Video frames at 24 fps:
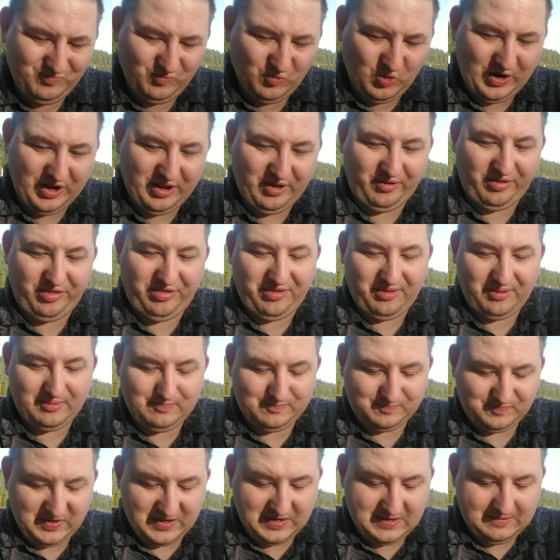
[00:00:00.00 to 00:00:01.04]
What else?
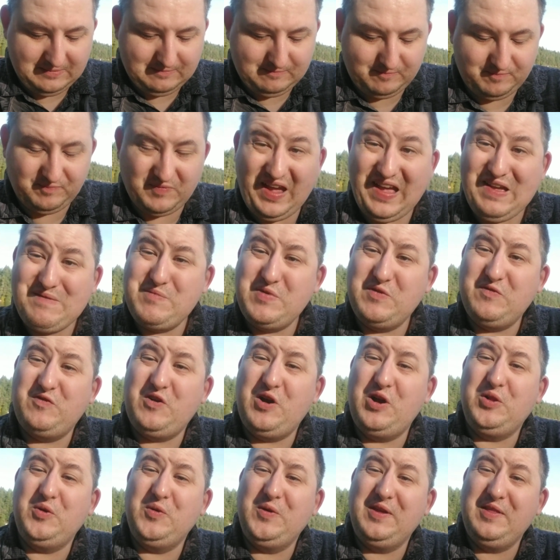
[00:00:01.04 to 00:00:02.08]
Um, I've been
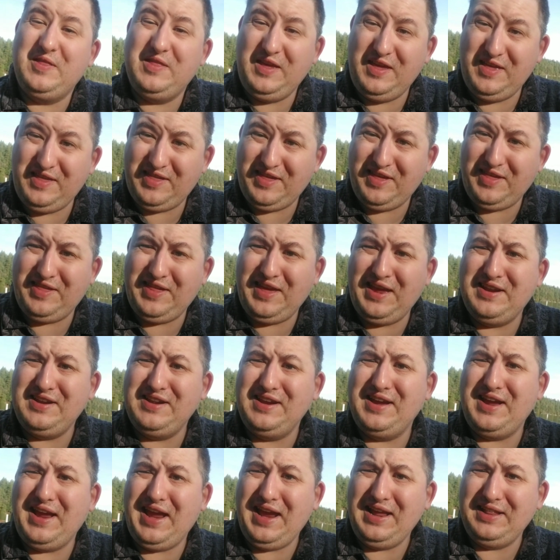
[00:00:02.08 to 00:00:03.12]
following these
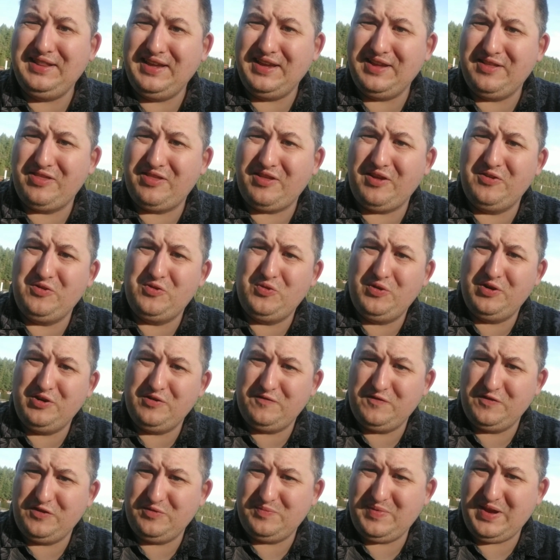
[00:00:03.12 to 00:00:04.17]
Sandia aliens on Twitter
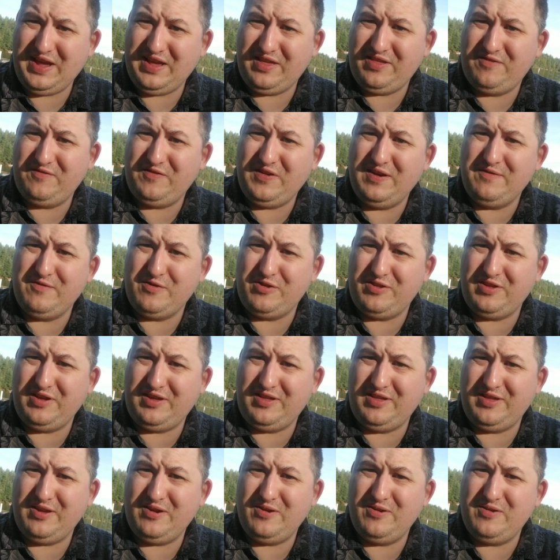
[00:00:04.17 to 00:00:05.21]
for the past five or
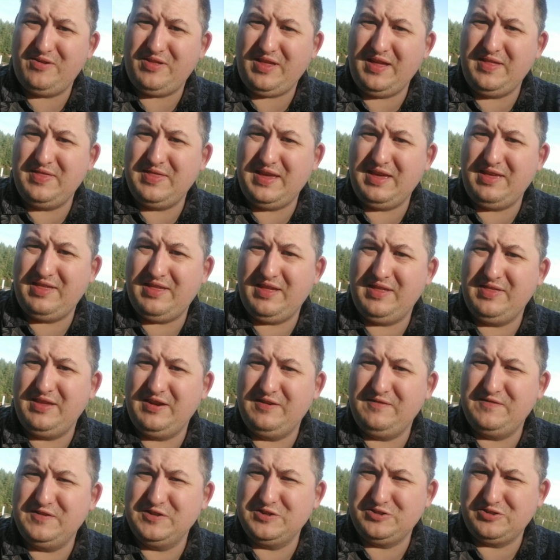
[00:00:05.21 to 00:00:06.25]
six years, and they said
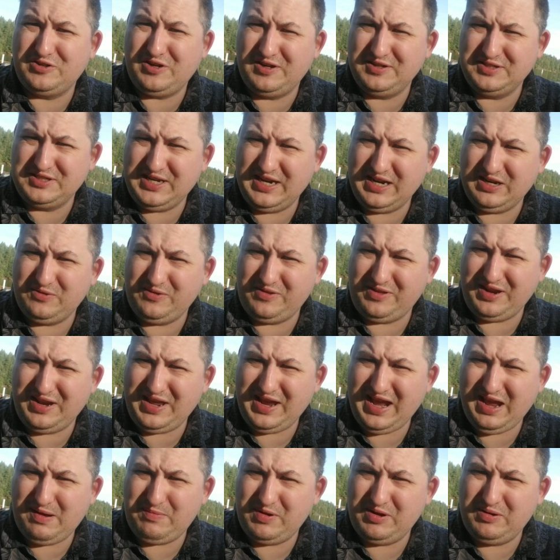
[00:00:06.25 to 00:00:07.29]
that official contact was
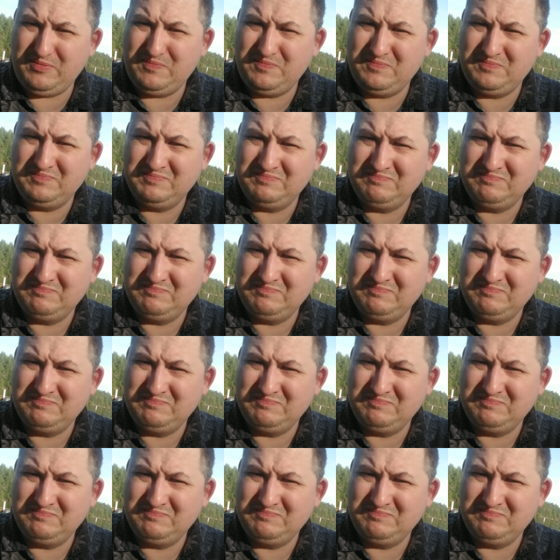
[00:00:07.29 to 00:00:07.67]
going to happen